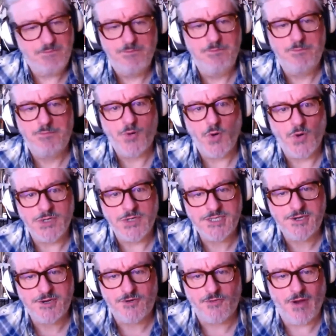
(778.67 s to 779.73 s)
brought
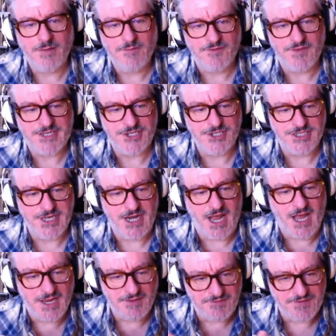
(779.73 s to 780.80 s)
crime fiction to
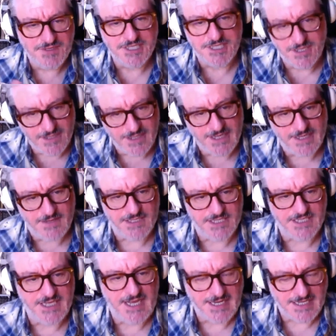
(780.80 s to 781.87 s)
life, certainly in the
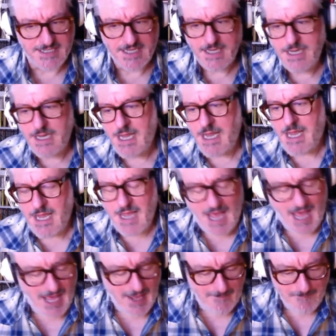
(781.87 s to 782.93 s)
States.
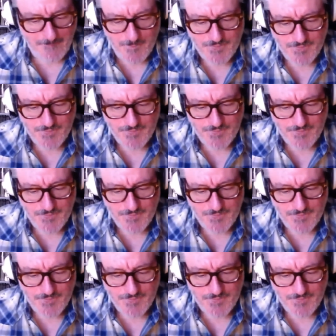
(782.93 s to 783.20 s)
The